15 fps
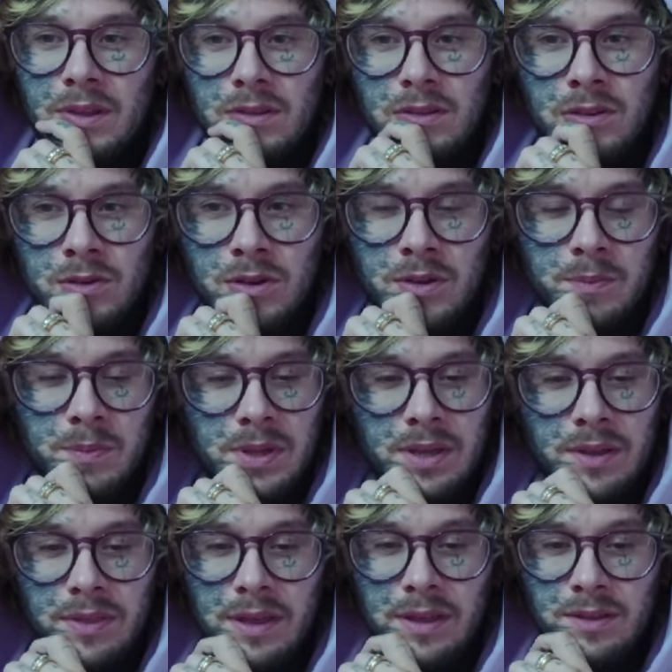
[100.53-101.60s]
you can be
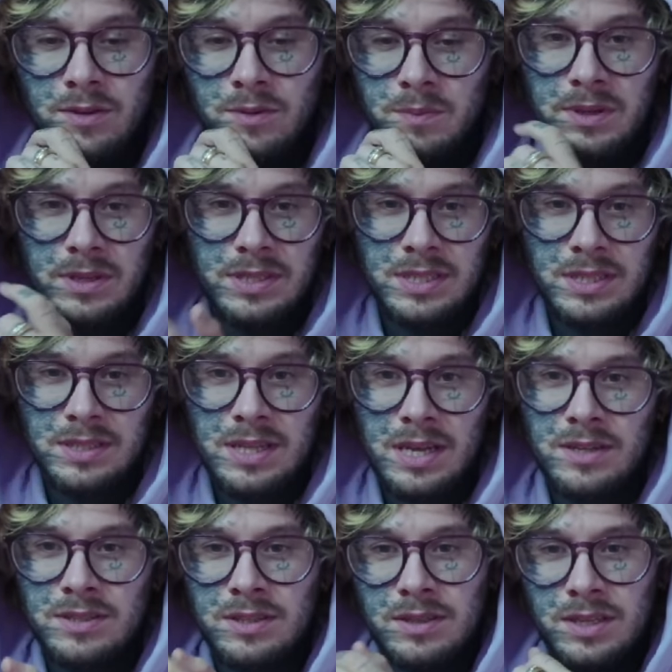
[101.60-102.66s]
a
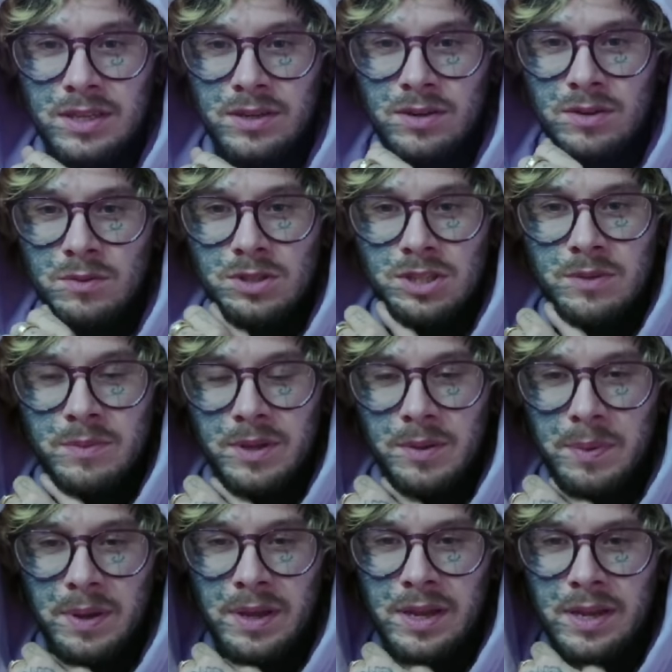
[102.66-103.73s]
6,000 leader, which can be a
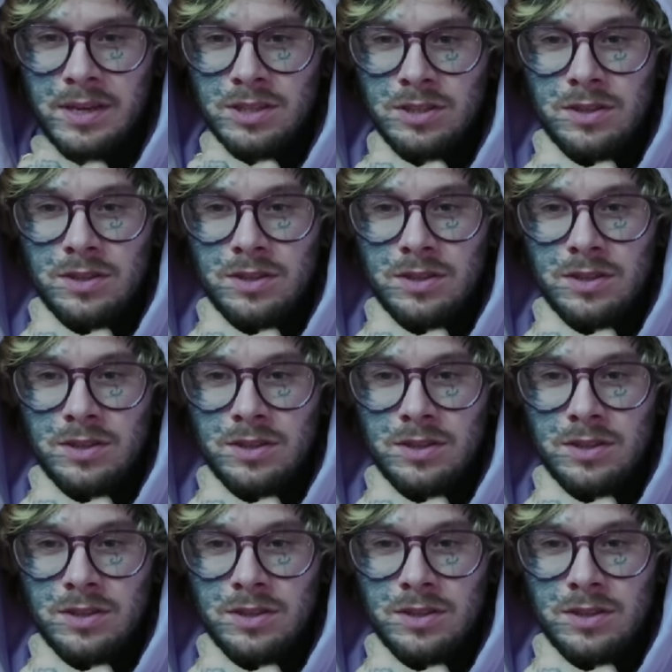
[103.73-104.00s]
pain.